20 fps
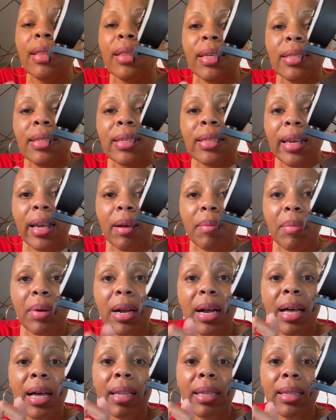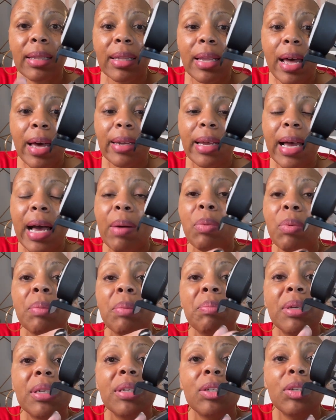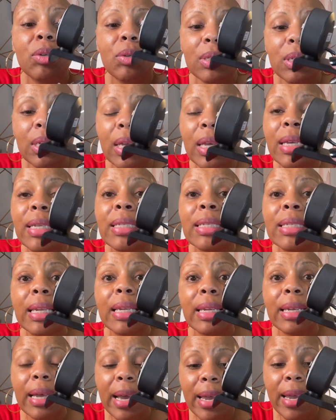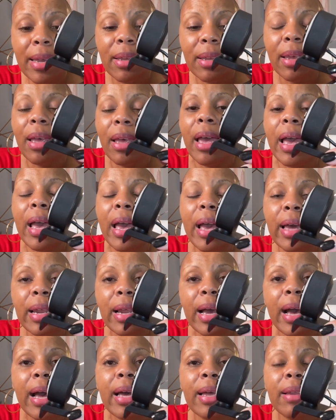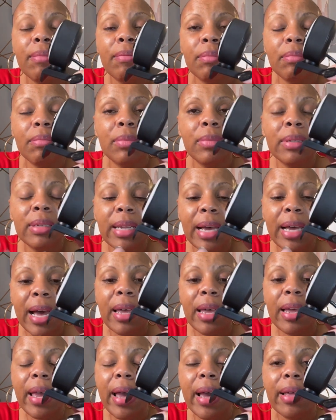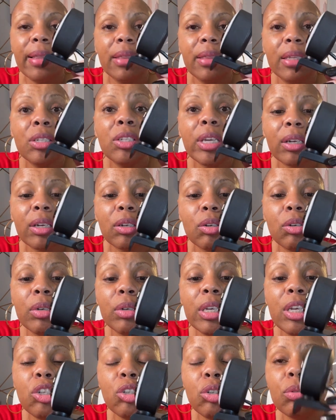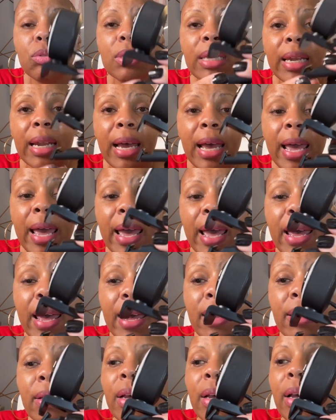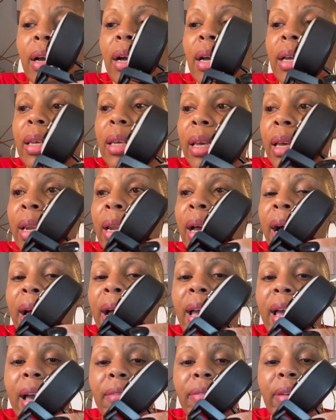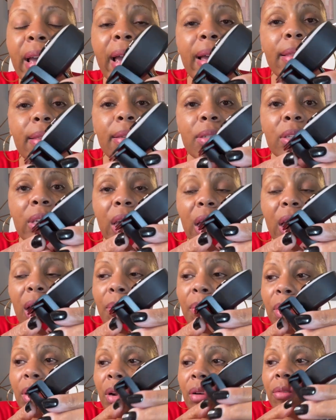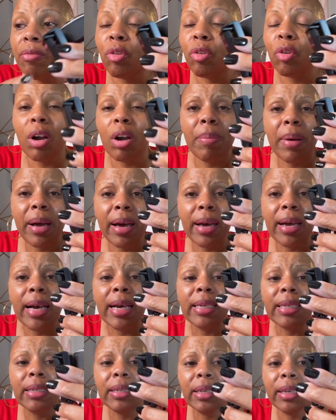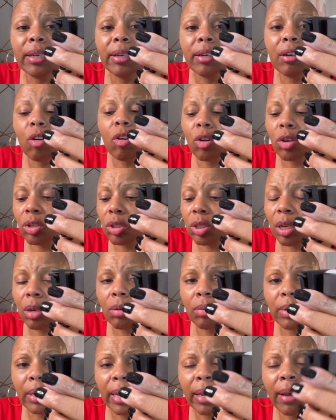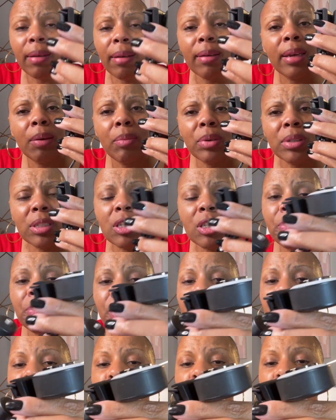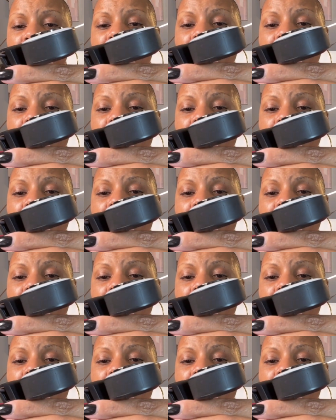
this camera a lot. I will be using it tonight had I not had the technical issues that I had. Again, I have had this camera up for about a year or so now. It was a sponsored